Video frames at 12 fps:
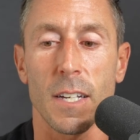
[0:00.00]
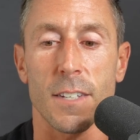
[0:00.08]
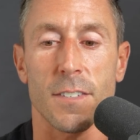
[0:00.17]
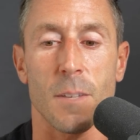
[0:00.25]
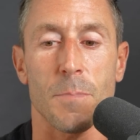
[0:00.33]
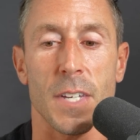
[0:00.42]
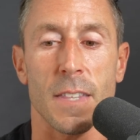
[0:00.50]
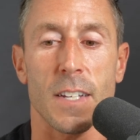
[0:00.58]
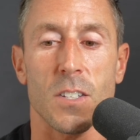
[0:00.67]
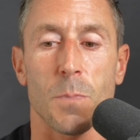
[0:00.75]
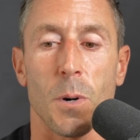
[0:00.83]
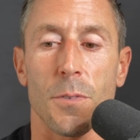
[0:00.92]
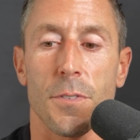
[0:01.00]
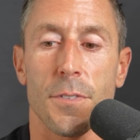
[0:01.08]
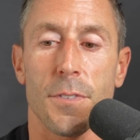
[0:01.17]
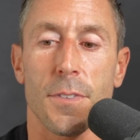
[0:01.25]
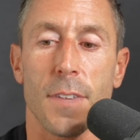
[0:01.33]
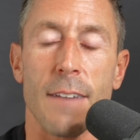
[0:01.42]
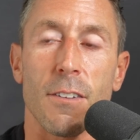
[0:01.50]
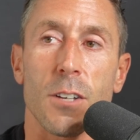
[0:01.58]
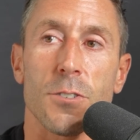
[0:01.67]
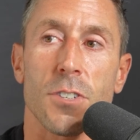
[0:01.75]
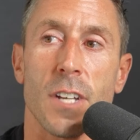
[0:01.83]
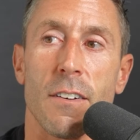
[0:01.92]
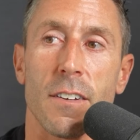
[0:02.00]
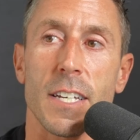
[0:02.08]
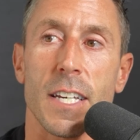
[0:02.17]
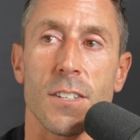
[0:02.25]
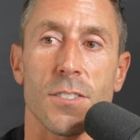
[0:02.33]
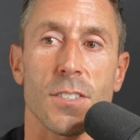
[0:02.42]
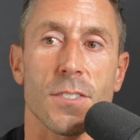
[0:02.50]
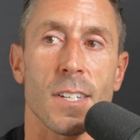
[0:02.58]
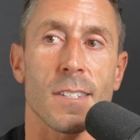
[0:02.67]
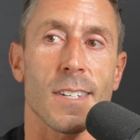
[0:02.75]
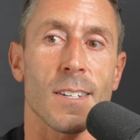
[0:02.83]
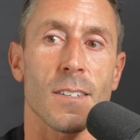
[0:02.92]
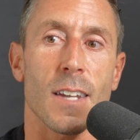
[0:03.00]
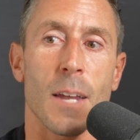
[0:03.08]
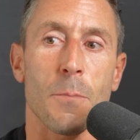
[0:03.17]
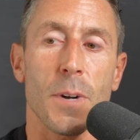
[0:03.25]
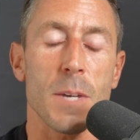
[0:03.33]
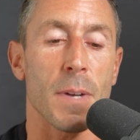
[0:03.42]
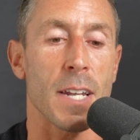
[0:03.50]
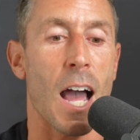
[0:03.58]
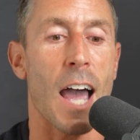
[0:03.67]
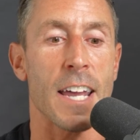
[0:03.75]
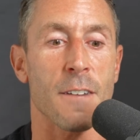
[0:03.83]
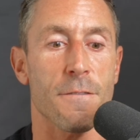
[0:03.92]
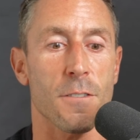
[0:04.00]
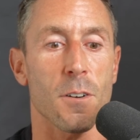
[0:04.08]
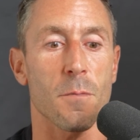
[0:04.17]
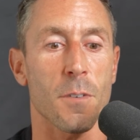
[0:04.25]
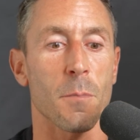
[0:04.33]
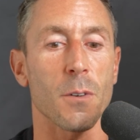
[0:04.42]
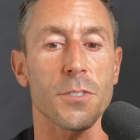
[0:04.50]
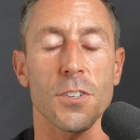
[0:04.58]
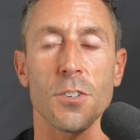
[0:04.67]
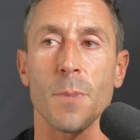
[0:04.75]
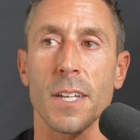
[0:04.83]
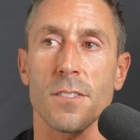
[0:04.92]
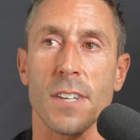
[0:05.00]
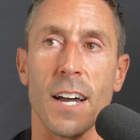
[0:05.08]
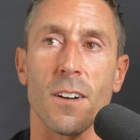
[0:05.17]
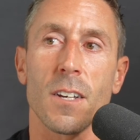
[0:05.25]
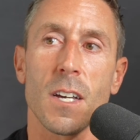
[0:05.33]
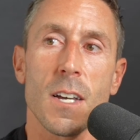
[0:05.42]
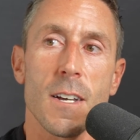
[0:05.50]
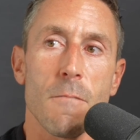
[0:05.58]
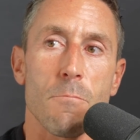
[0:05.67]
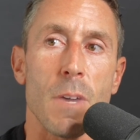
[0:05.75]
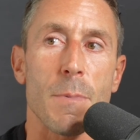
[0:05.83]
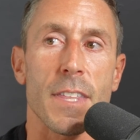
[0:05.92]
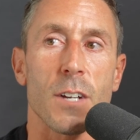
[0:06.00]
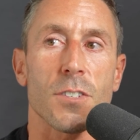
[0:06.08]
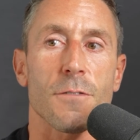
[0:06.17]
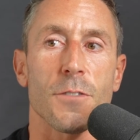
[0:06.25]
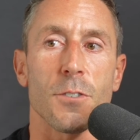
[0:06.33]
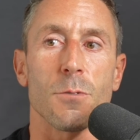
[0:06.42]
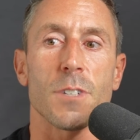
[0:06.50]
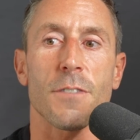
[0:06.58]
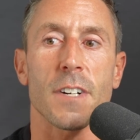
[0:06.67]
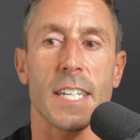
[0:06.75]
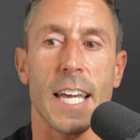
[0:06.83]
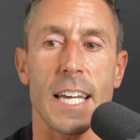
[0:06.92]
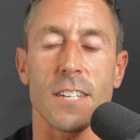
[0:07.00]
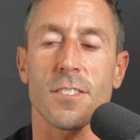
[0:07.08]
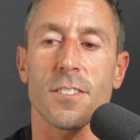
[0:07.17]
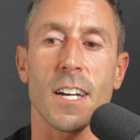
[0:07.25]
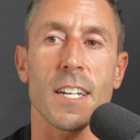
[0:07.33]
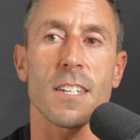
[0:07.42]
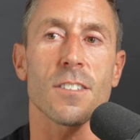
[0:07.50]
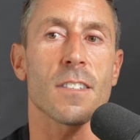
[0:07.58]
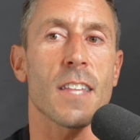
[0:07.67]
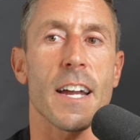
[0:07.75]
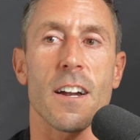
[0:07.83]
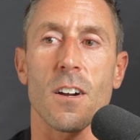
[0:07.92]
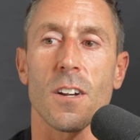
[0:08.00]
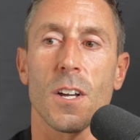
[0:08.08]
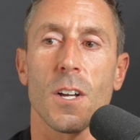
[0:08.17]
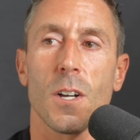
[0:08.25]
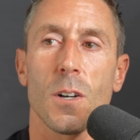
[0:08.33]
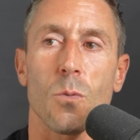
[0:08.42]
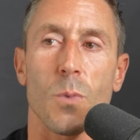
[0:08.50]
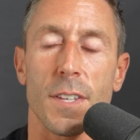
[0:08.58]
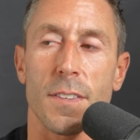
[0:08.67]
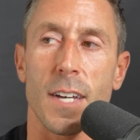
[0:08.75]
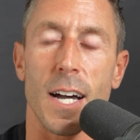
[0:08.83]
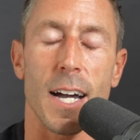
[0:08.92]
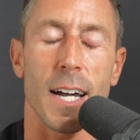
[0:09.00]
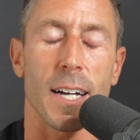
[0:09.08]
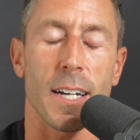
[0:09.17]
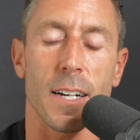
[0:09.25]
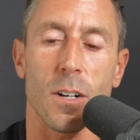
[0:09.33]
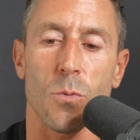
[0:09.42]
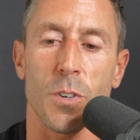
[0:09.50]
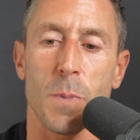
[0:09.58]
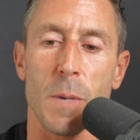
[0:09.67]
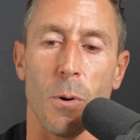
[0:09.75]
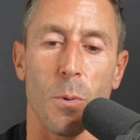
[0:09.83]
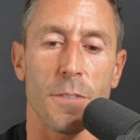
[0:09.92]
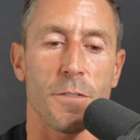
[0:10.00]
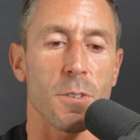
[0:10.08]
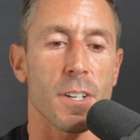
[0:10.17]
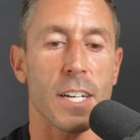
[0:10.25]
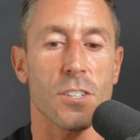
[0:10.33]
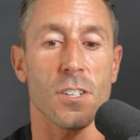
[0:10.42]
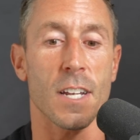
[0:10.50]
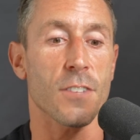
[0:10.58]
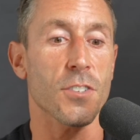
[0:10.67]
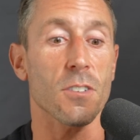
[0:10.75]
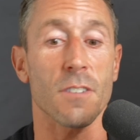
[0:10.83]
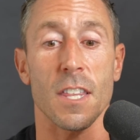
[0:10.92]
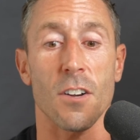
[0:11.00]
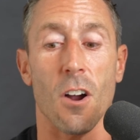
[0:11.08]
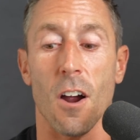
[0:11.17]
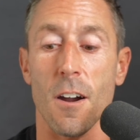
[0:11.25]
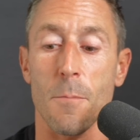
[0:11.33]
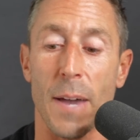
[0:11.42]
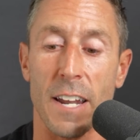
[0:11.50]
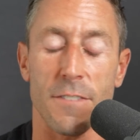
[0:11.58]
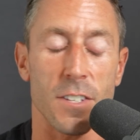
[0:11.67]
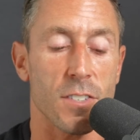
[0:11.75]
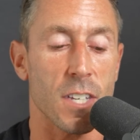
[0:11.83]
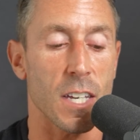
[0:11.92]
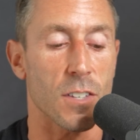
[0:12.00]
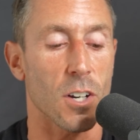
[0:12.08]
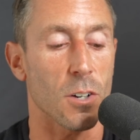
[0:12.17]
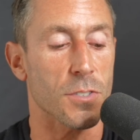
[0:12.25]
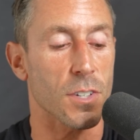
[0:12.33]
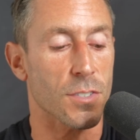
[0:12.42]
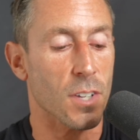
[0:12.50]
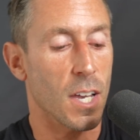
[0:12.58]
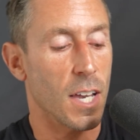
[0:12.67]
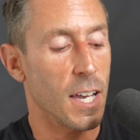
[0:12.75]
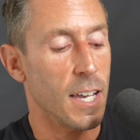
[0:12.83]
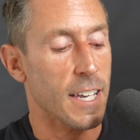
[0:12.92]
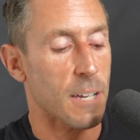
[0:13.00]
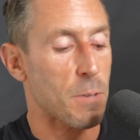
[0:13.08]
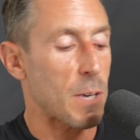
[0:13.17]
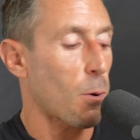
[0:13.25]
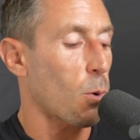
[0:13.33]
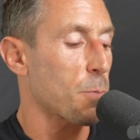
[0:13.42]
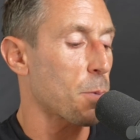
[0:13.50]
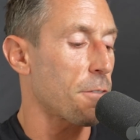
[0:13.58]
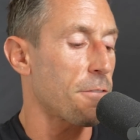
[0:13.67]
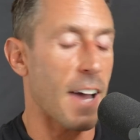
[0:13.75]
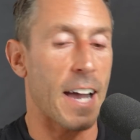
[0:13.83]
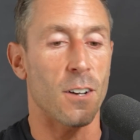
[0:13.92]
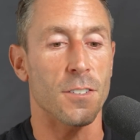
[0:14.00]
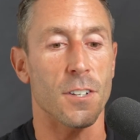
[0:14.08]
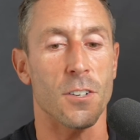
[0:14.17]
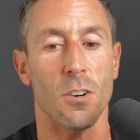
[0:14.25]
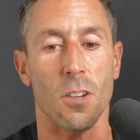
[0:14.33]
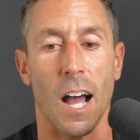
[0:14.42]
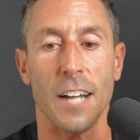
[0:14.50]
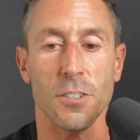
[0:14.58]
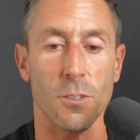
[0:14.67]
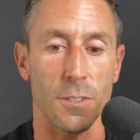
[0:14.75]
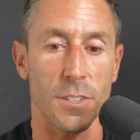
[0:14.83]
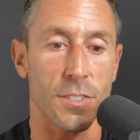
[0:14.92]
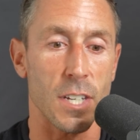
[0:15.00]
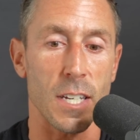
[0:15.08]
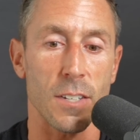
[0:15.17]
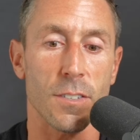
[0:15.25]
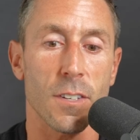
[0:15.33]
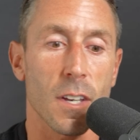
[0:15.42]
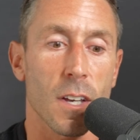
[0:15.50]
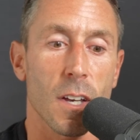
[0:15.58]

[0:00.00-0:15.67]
is something that's both evolutionarily consistent and, and pretty benign for, for, most humans now maybe there's a few different case studies in there with uh, with people with food addiction and certainly there are benefits to ketosis in people with profound neurological disease